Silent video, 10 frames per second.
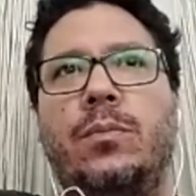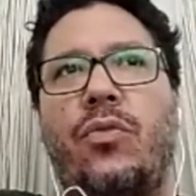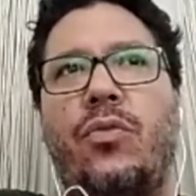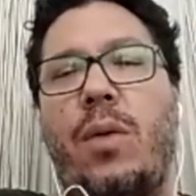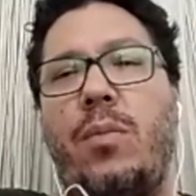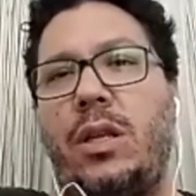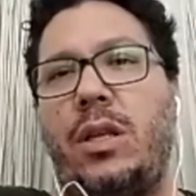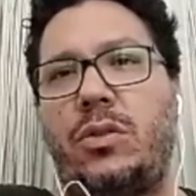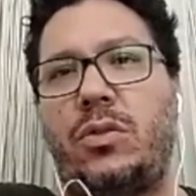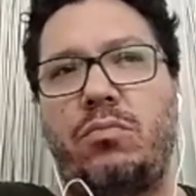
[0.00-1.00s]

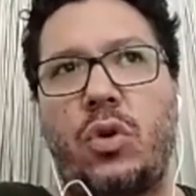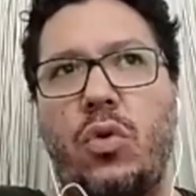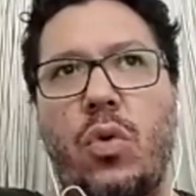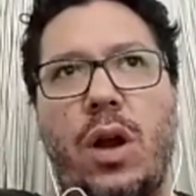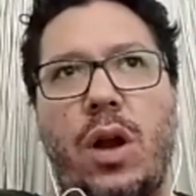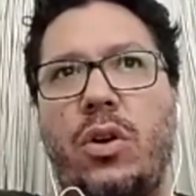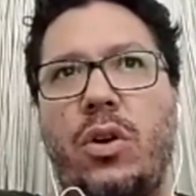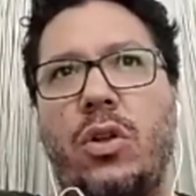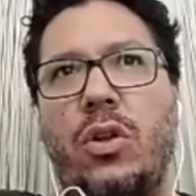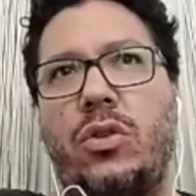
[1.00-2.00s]
feminists who are
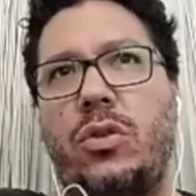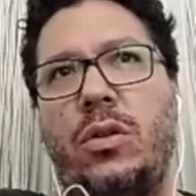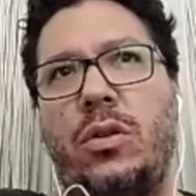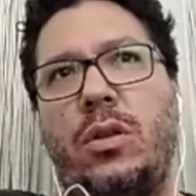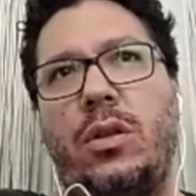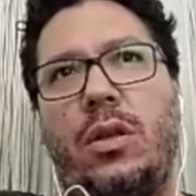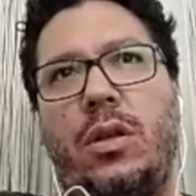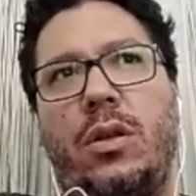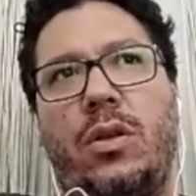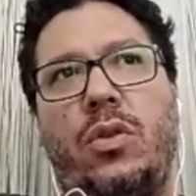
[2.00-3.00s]
not,
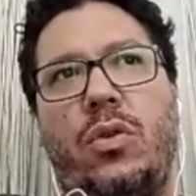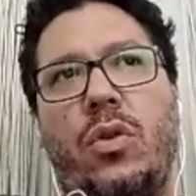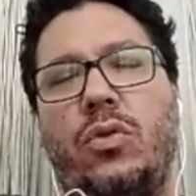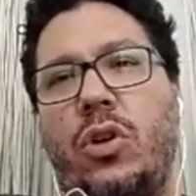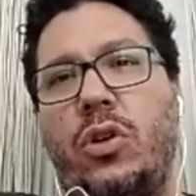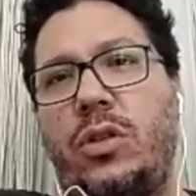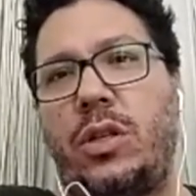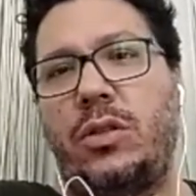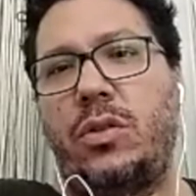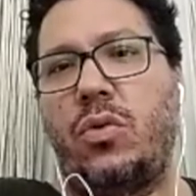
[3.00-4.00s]

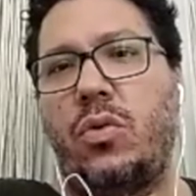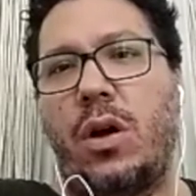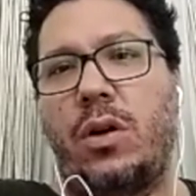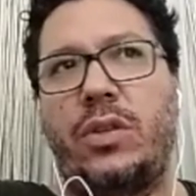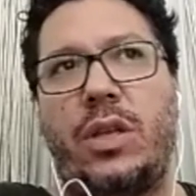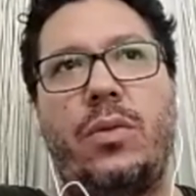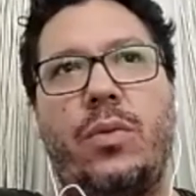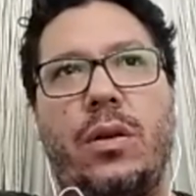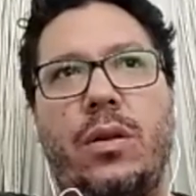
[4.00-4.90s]
Trotskyists, who are saying, well,